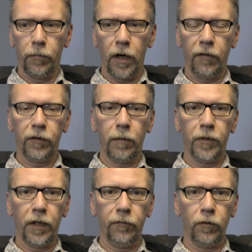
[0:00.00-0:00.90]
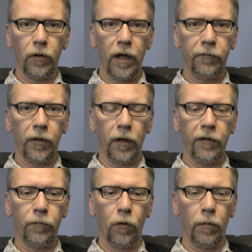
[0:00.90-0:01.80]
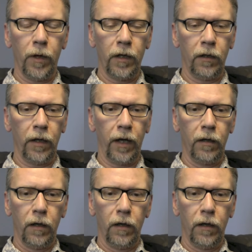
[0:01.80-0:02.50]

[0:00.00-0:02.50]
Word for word: but I have come to give you life and life more abundantly.